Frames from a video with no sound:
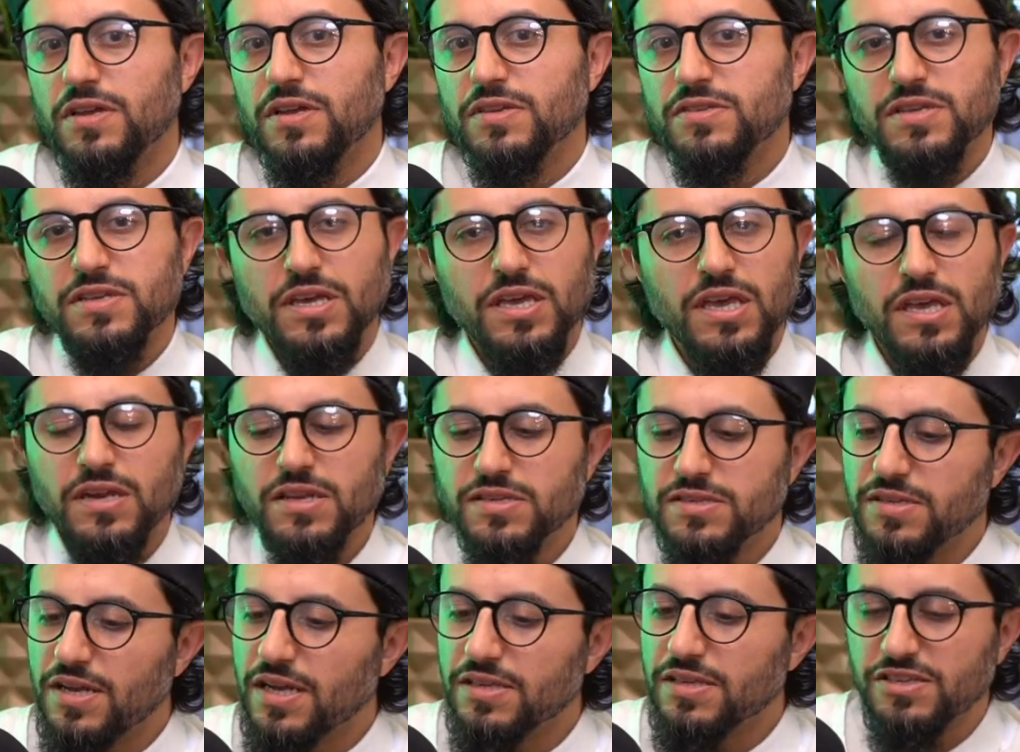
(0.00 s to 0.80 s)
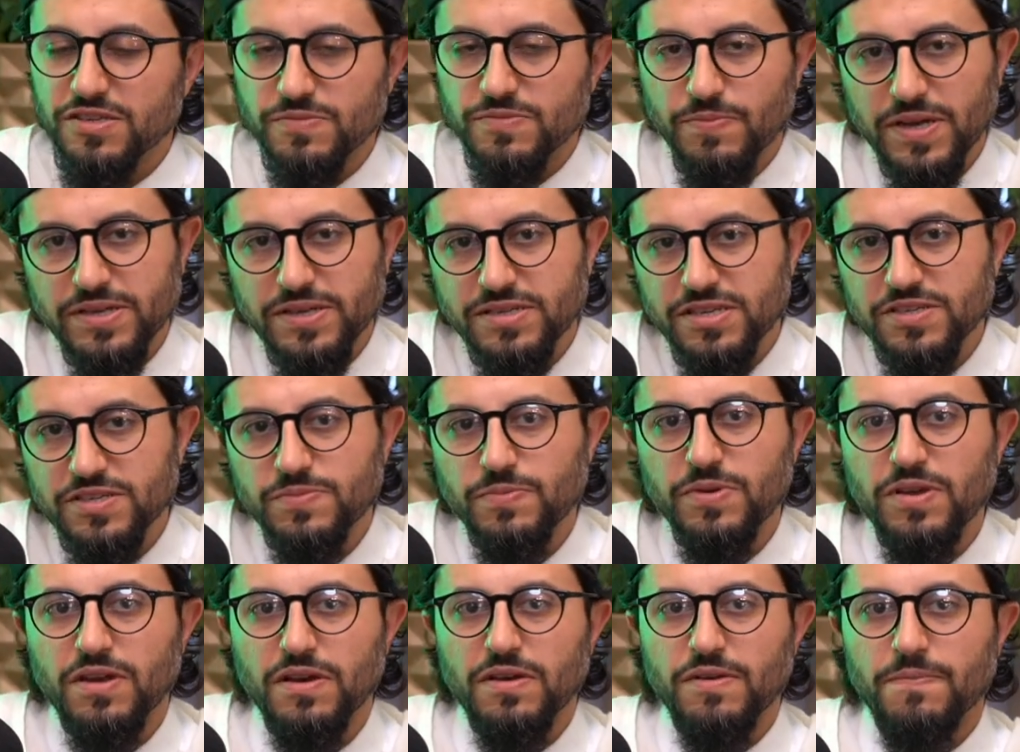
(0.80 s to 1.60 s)
Sakina is not just by
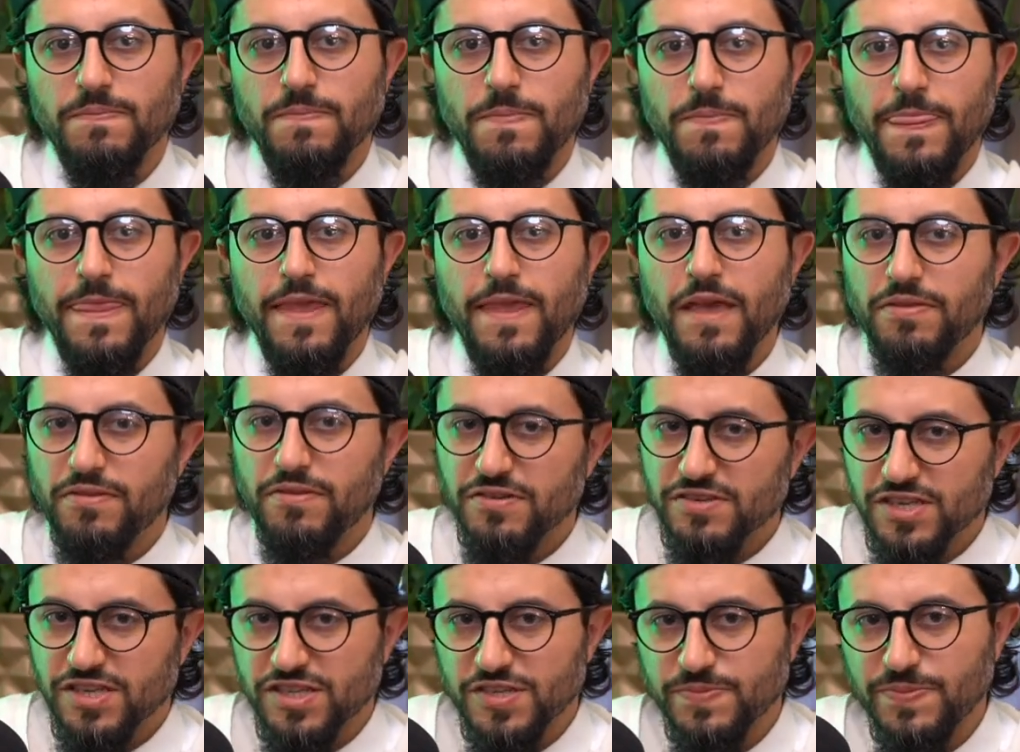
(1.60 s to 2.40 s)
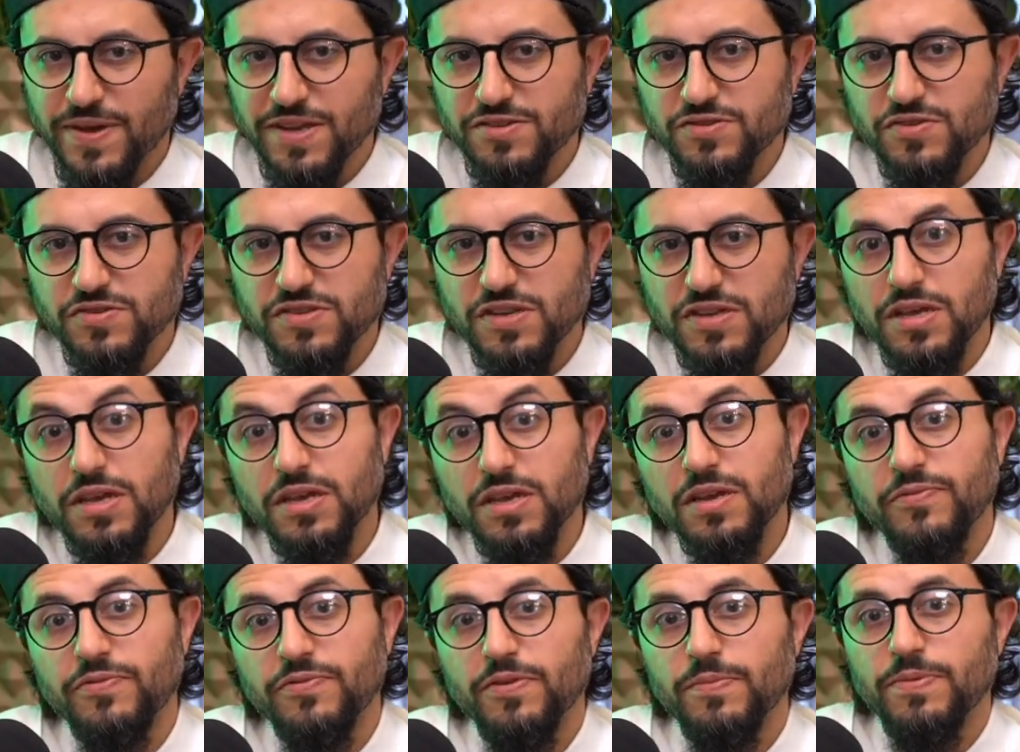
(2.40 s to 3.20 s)
tasbih. There's a special
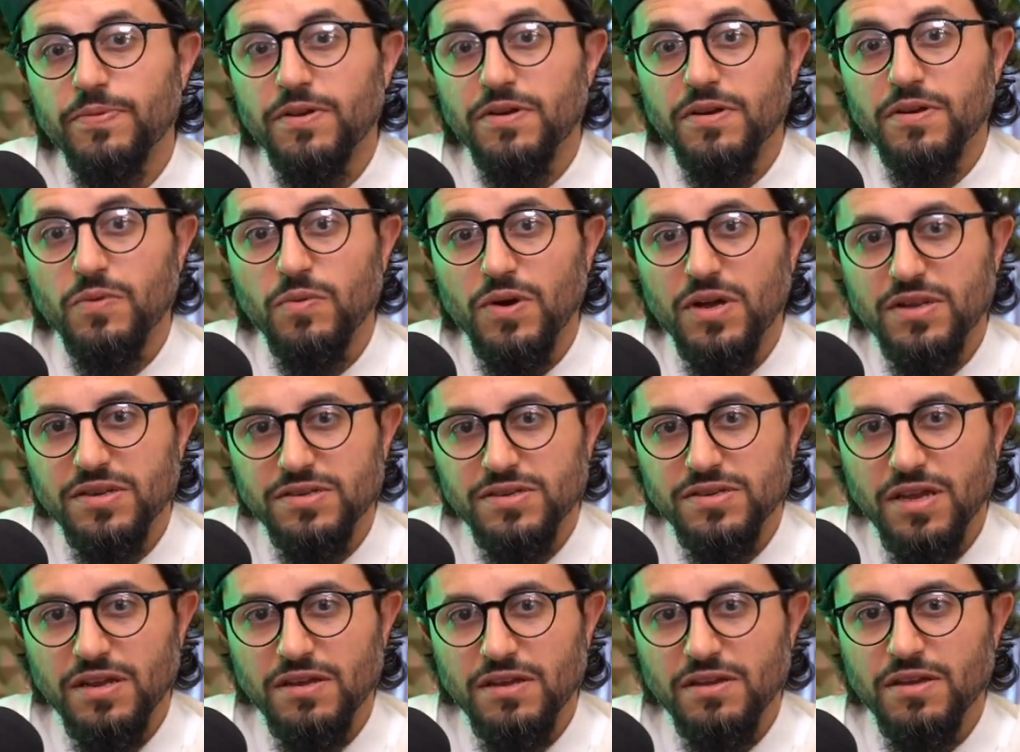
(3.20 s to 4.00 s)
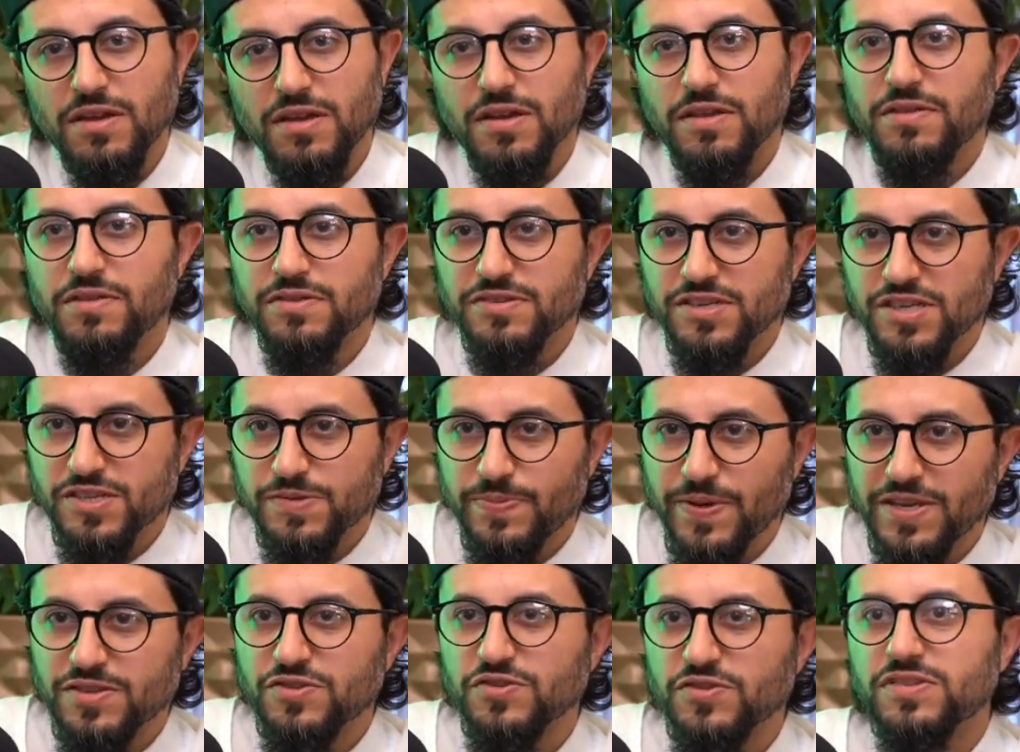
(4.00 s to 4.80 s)
sakina for birr al-walidain. There's a
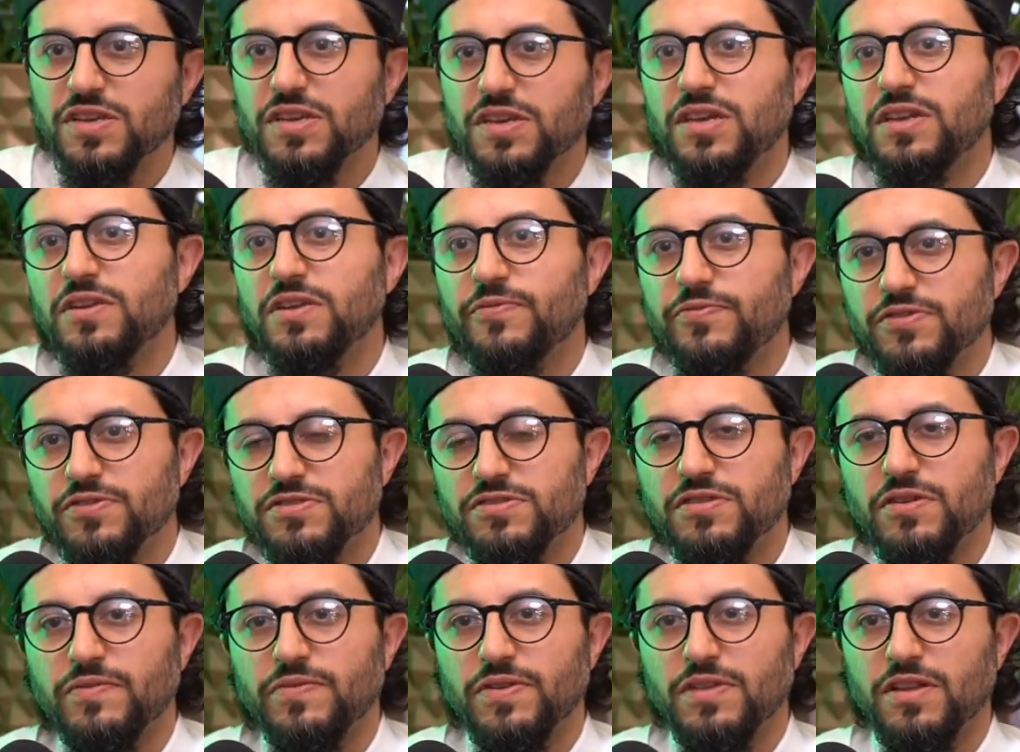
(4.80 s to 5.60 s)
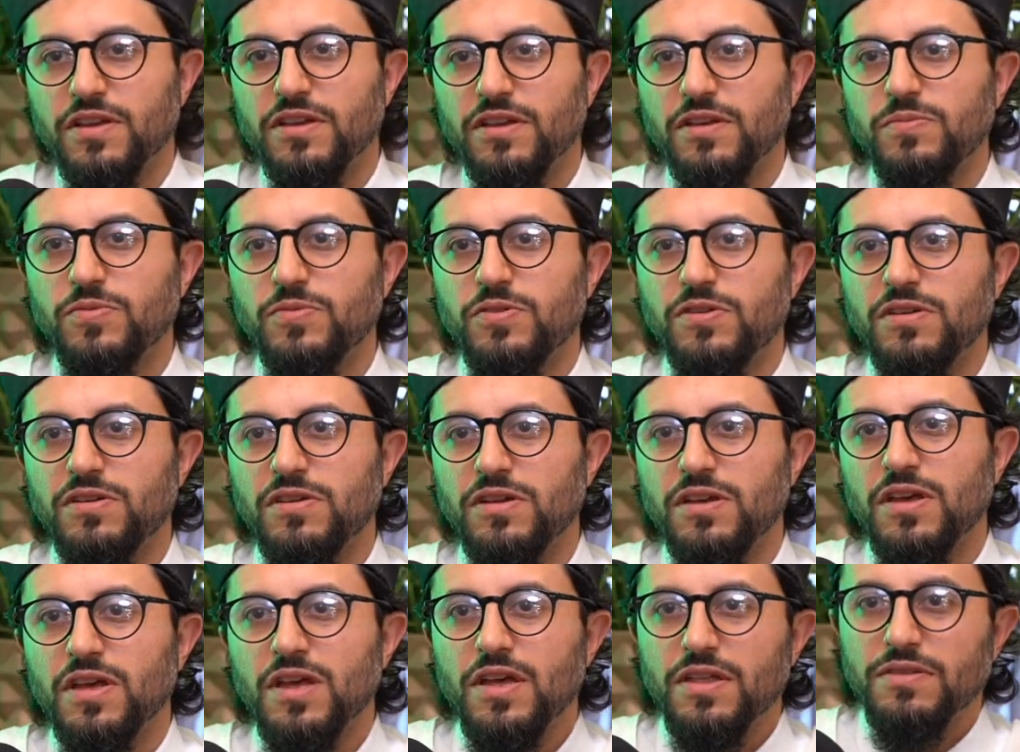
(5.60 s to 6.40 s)
special sakina for serving the
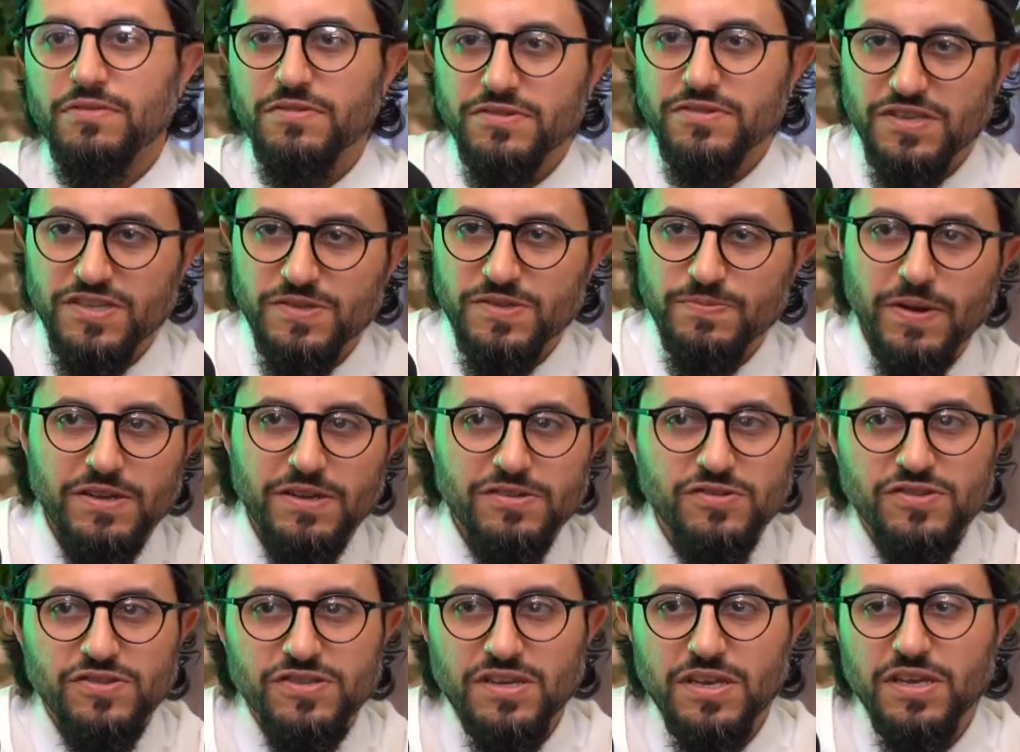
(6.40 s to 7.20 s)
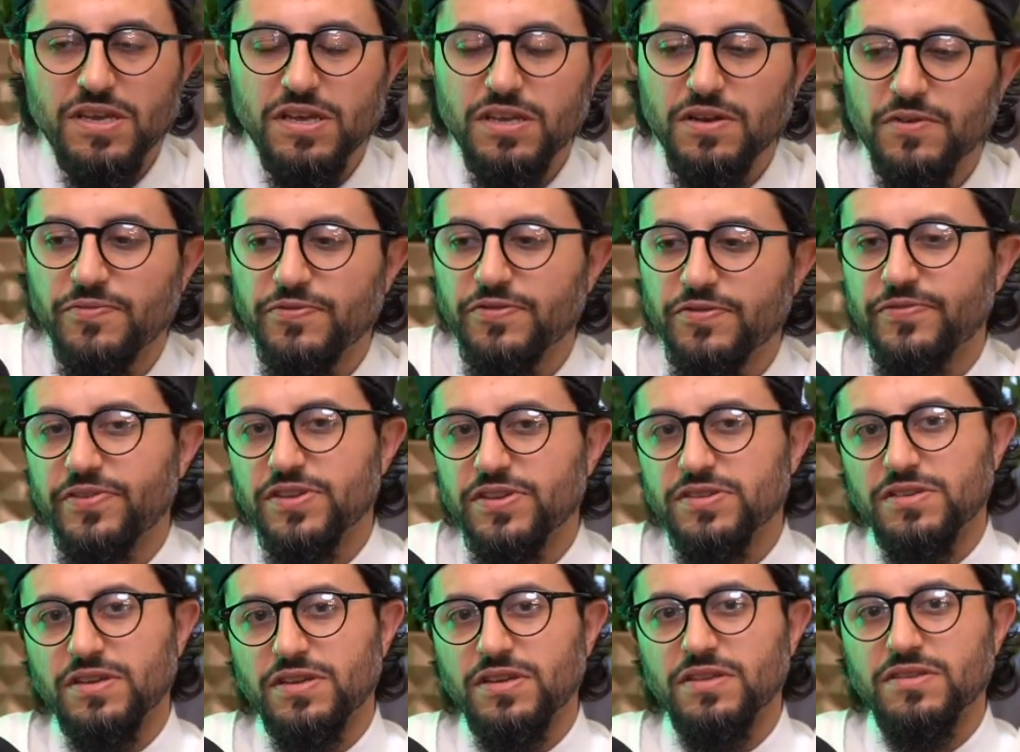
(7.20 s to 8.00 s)
community. There's a special sakina for
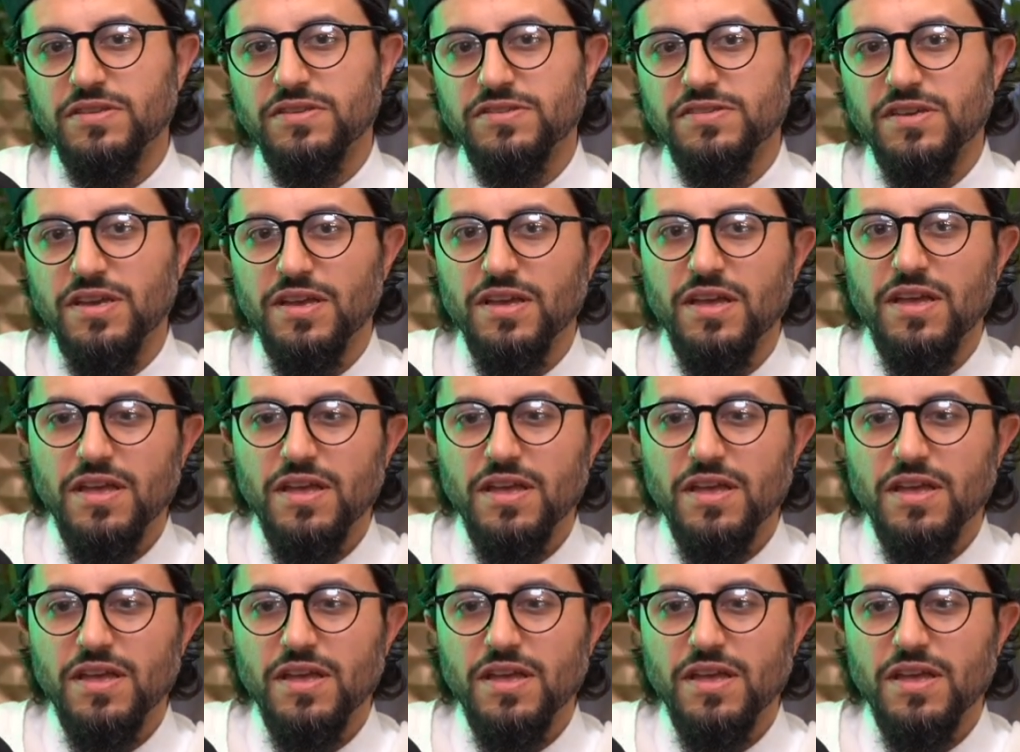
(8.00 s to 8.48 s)
visiting the sick.